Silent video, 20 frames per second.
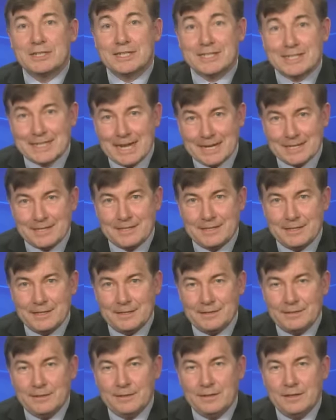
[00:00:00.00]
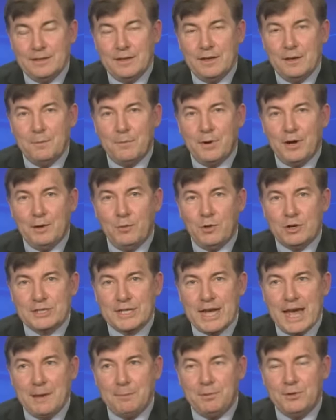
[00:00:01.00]
disgusted by
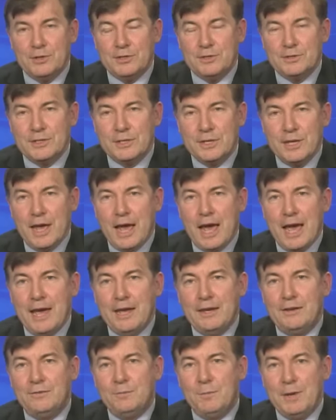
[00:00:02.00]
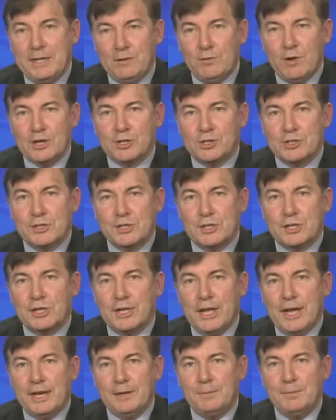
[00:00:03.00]
what's happened, and many Russians
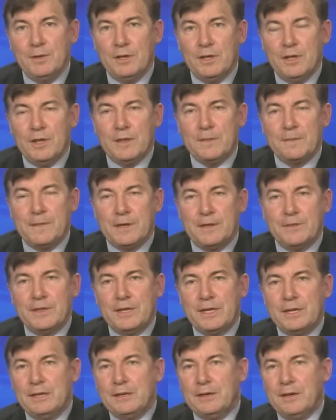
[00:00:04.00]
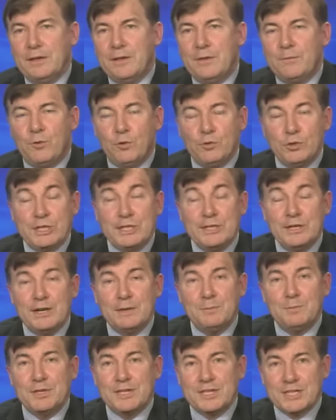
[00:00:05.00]
claim that the
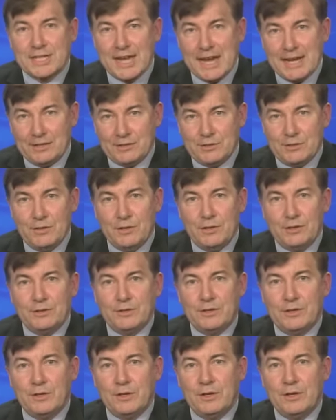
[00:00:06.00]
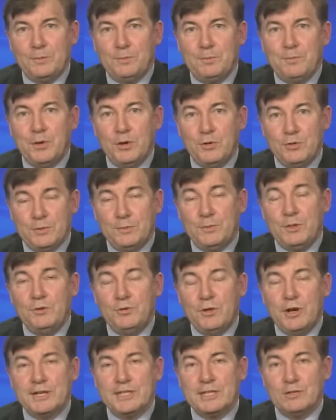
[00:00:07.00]
49% that the
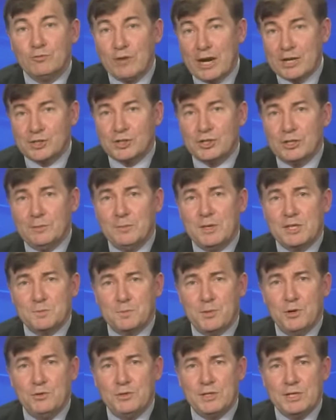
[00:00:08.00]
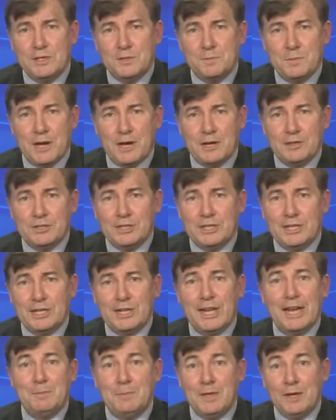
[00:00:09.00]
United Russia, that's Putin's party,
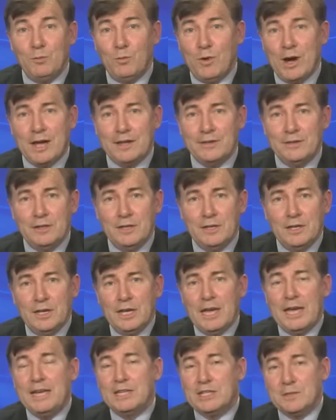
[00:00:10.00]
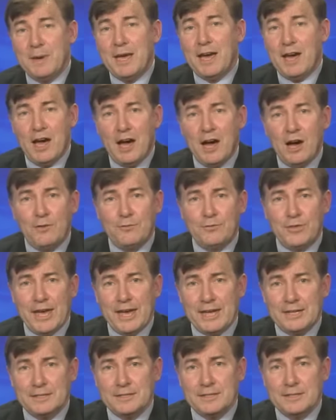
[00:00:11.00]
claim they won, is about half
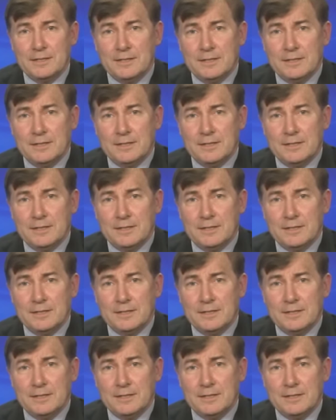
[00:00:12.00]
that.